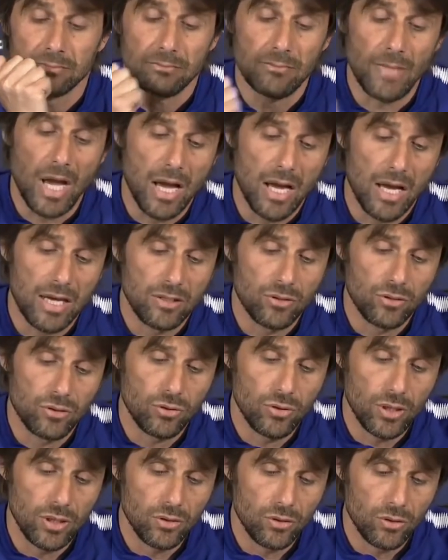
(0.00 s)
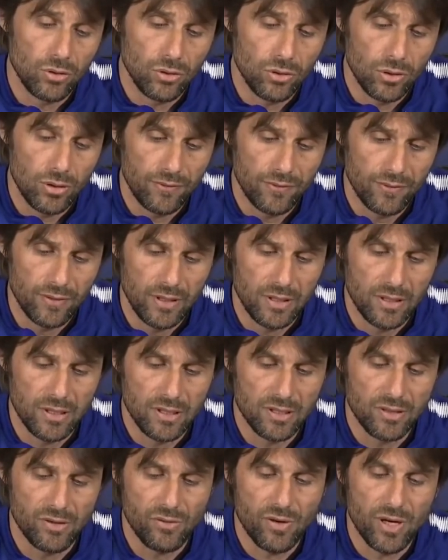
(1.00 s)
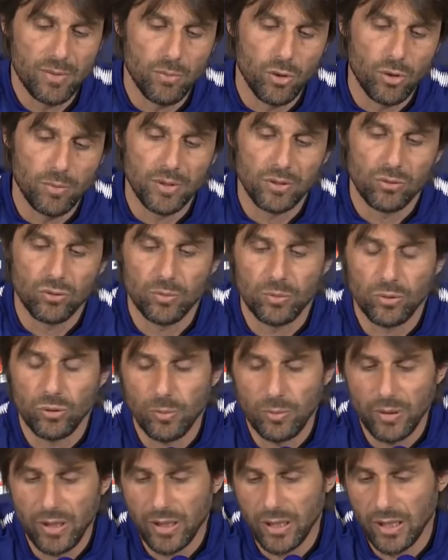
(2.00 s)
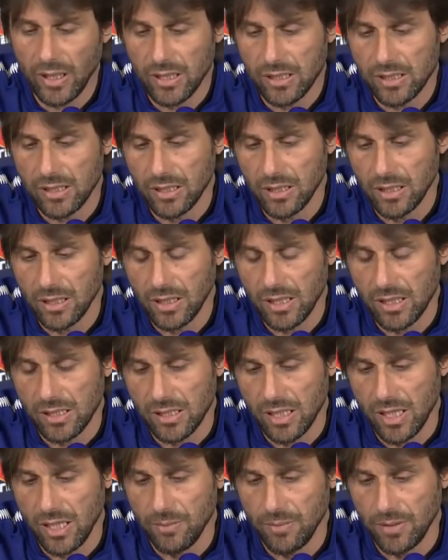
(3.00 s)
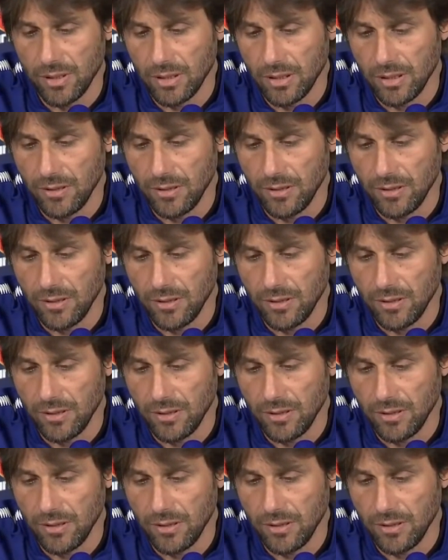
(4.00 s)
I don't know. I don't know if this is the right moment to play against them.